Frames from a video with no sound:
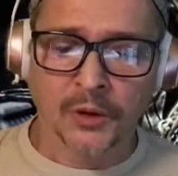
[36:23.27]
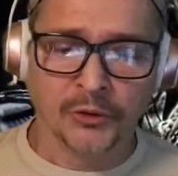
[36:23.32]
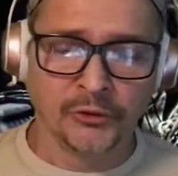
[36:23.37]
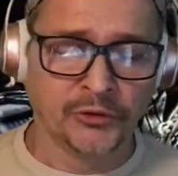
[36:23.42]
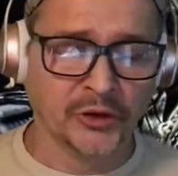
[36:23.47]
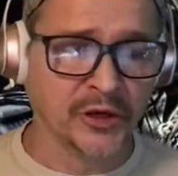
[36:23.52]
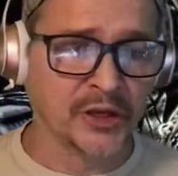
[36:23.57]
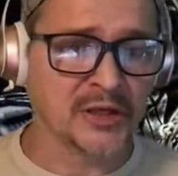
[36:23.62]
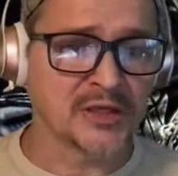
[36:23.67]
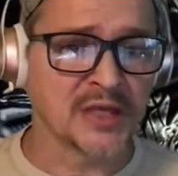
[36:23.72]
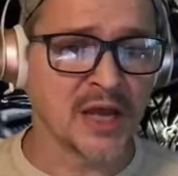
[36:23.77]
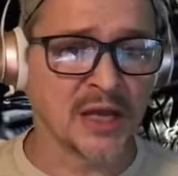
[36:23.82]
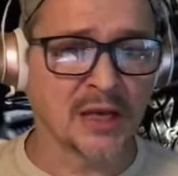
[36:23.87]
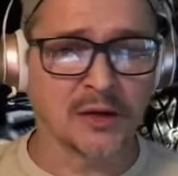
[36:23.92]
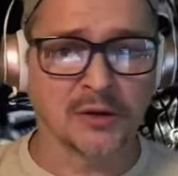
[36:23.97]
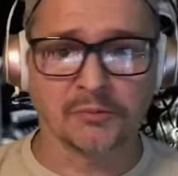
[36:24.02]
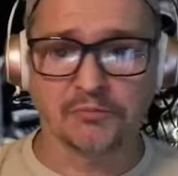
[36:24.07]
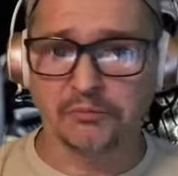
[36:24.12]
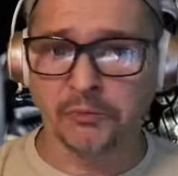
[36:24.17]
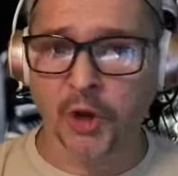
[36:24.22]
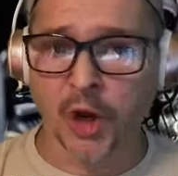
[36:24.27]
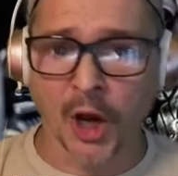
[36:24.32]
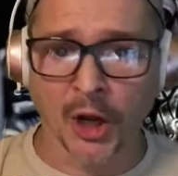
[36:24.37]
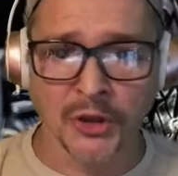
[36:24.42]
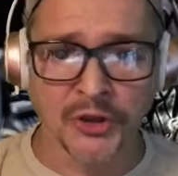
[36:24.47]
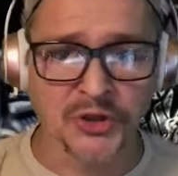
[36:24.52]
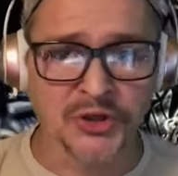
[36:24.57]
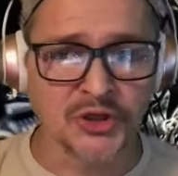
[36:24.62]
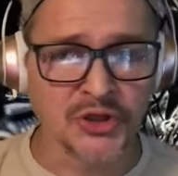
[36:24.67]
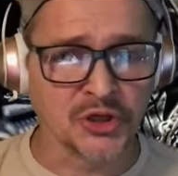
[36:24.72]
did it take
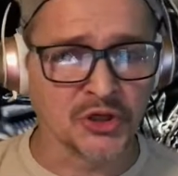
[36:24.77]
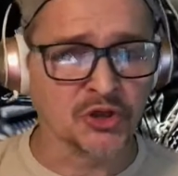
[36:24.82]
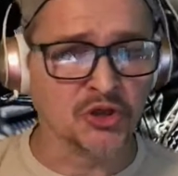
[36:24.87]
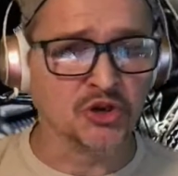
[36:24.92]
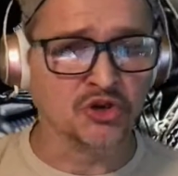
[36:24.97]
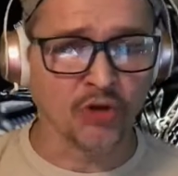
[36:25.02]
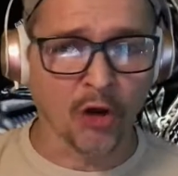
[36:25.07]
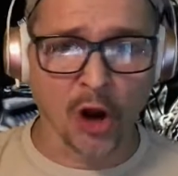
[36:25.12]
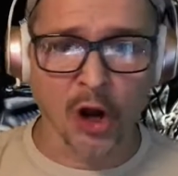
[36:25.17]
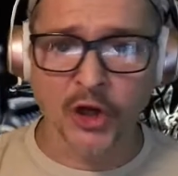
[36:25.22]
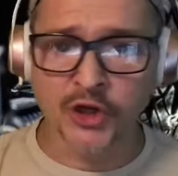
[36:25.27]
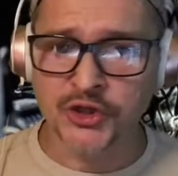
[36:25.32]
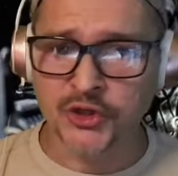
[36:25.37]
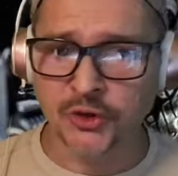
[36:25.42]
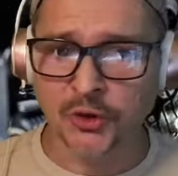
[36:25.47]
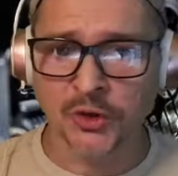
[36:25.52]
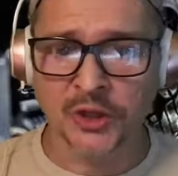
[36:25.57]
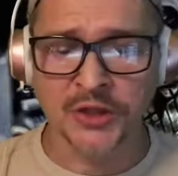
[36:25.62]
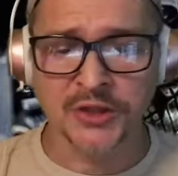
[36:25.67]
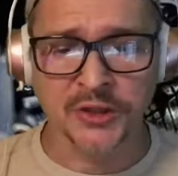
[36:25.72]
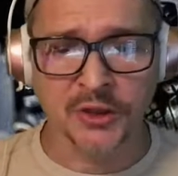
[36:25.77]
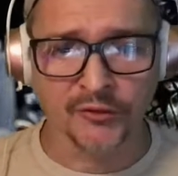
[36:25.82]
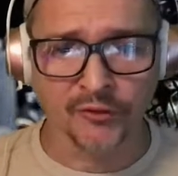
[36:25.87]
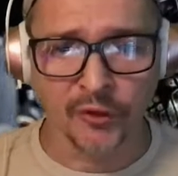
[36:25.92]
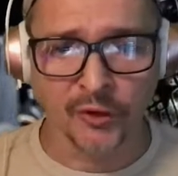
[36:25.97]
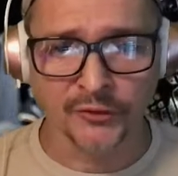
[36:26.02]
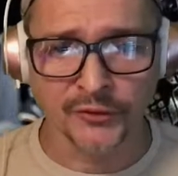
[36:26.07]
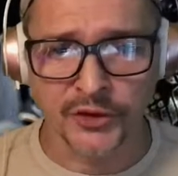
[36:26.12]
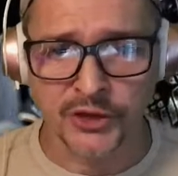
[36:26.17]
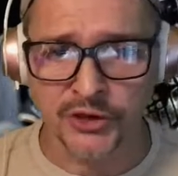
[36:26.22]
guns and drugs and all that stuff
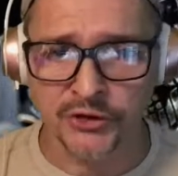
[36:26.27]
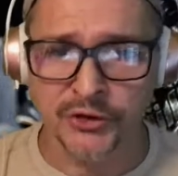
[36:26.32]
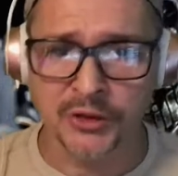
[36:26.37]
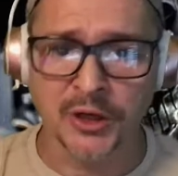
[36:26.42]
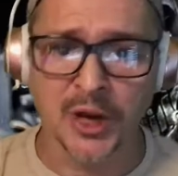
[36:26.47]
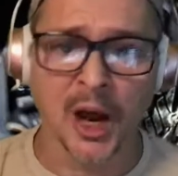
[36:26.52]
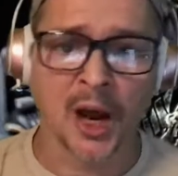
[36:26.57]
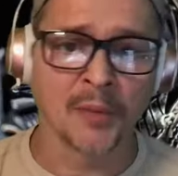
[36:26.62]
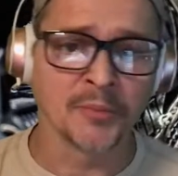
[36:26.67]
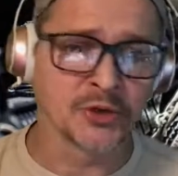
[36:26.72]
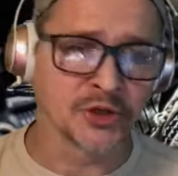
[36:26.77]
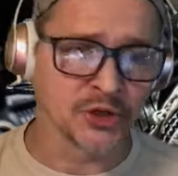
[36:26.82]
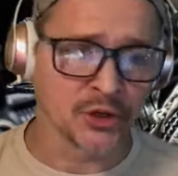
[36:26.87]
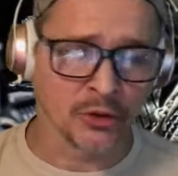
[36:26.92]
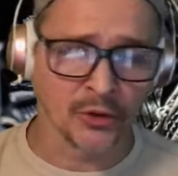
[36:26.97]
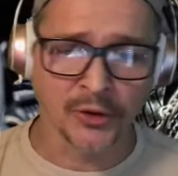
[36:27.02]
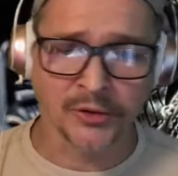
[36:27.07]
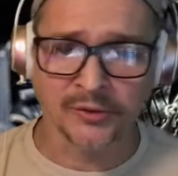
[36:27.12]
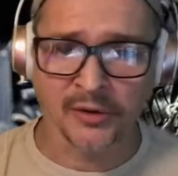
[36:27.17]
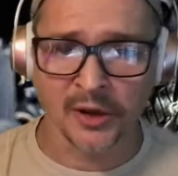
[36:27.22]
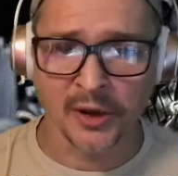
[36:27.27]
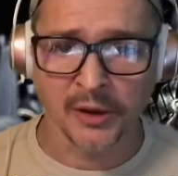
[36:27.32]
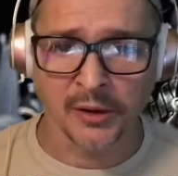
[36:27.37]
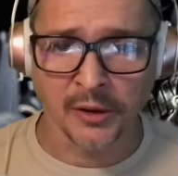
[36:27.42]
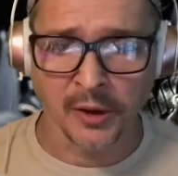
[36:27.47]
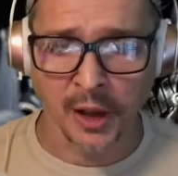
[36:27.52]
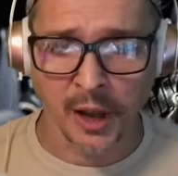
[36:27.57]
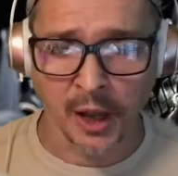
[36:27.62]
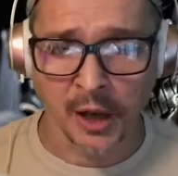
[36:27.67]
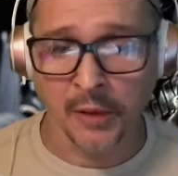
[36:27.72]
off the street? I'm sure it did,
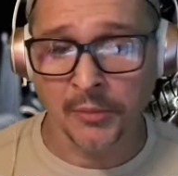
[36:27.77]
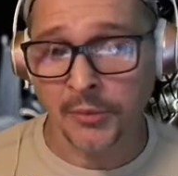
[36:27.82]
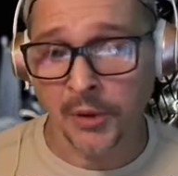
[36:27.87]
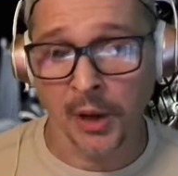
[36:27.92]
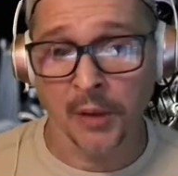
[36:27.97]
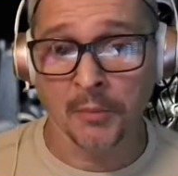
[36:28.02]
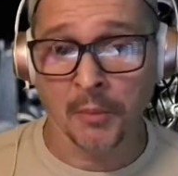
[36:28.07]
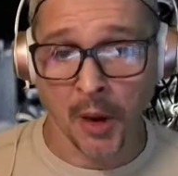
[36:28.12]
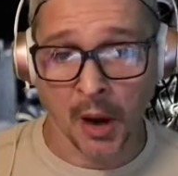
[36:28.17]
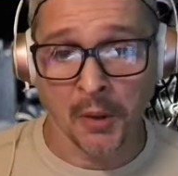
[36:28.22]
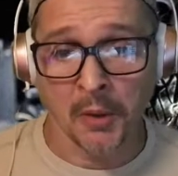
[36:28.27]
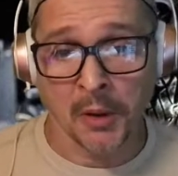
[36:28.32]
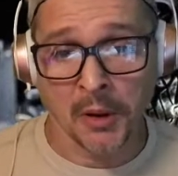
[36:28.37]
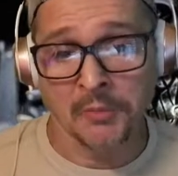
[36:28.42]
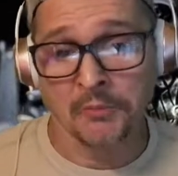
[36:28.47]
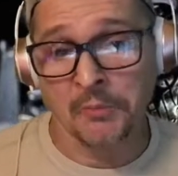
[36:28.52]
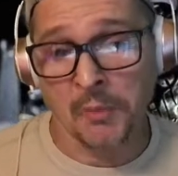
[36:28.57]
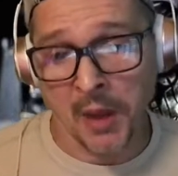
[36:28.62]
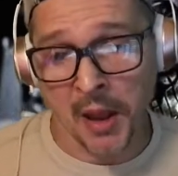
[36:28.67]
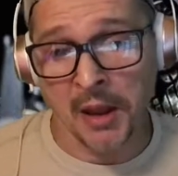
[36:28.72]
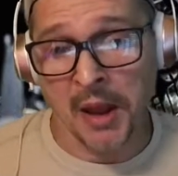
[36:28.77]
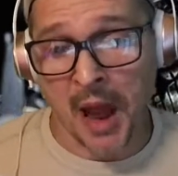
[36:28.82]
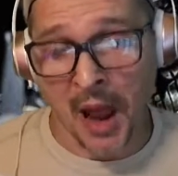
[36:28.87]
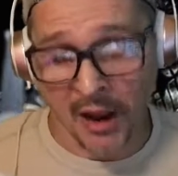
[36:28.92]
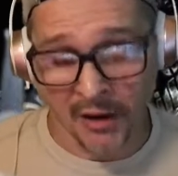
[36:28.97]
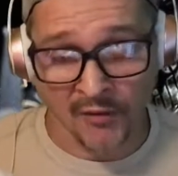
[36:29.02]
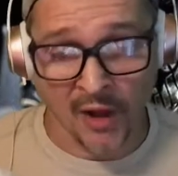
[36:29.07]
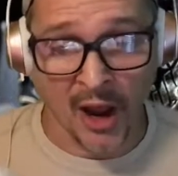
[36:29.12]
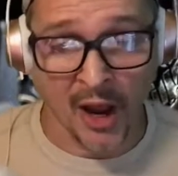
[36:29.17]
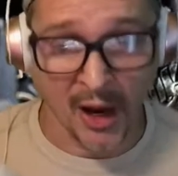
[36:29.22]
and I'm, I'm, uh, it, it,
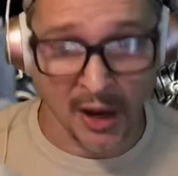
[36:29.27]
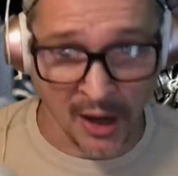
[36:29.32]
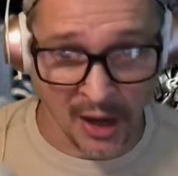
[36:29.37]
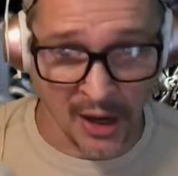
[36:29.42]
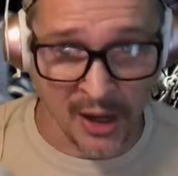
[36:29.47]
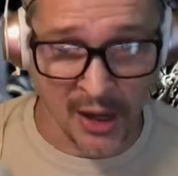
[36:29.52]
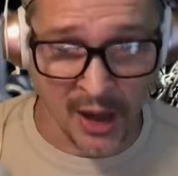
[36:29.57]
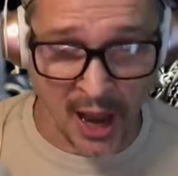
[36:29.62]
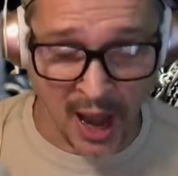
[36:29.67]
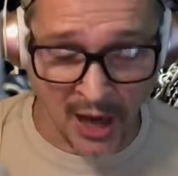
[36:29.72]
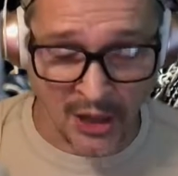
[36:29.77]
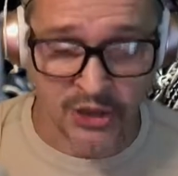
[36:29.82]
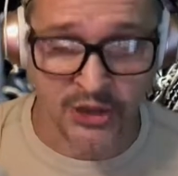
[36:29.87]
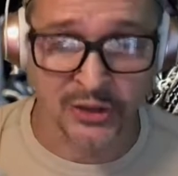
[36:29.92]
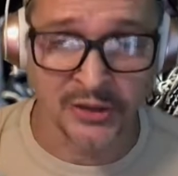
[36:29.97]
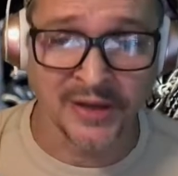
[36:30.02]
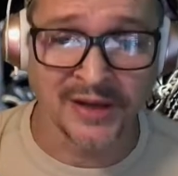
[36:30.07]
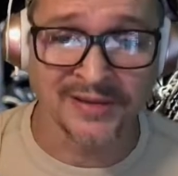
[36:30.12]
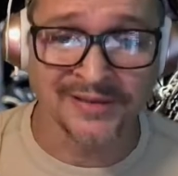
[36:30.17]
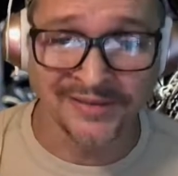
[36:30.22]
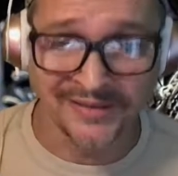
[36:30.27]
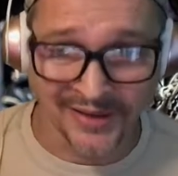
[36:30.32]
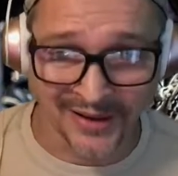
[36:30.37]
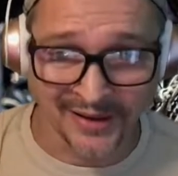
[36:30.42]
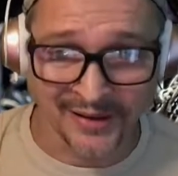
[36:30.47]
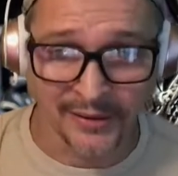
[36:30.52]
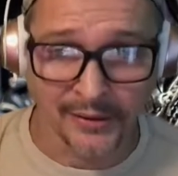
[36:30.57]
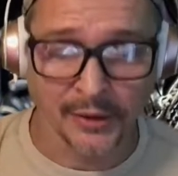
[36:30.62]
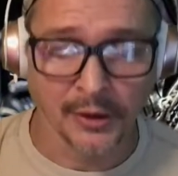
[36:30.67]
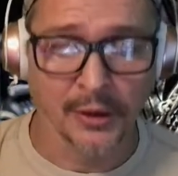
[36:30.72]
I, I, actually it
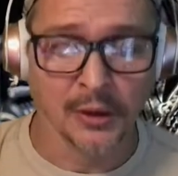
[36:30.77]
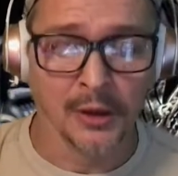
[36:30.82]
did.